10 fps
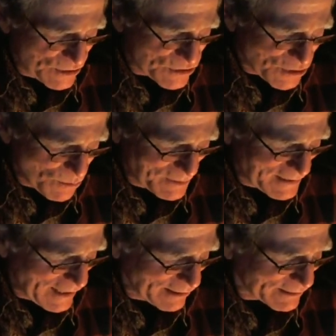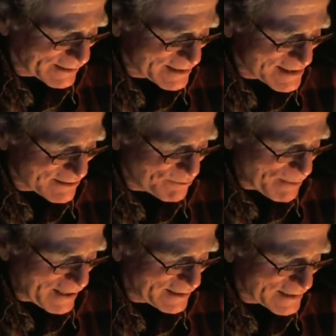so would the arrogance of
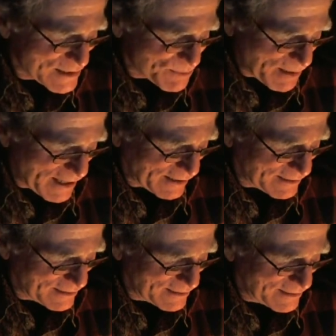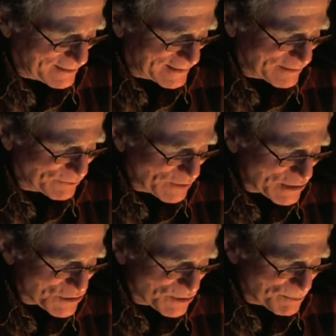man expand, if
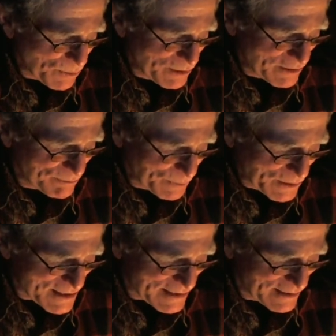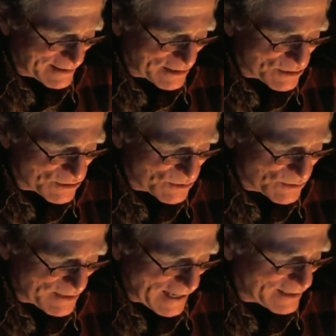not to the point of bursting, then to
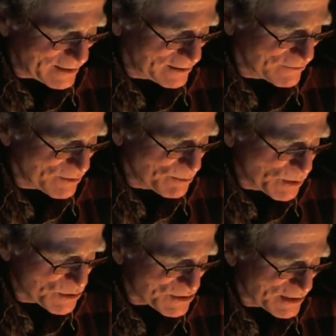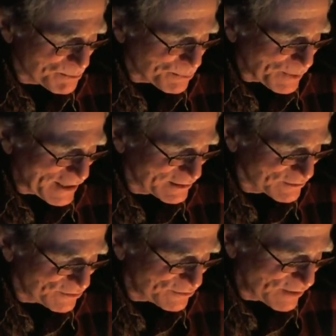that of the most
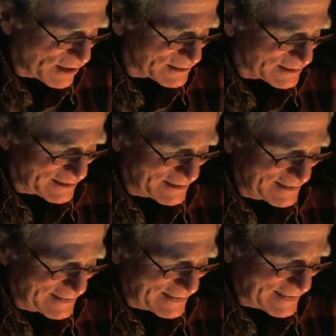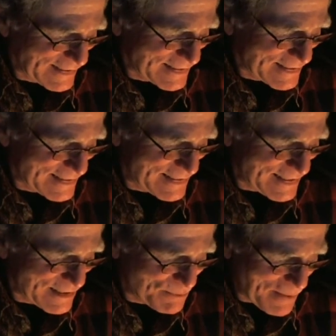unbridled folly,
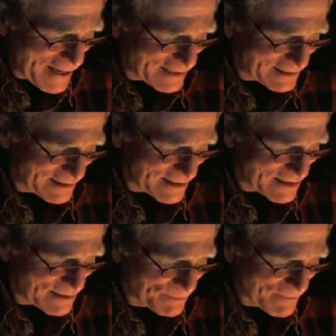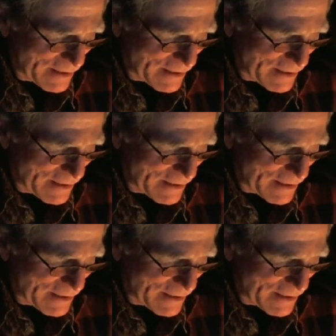indeed madness,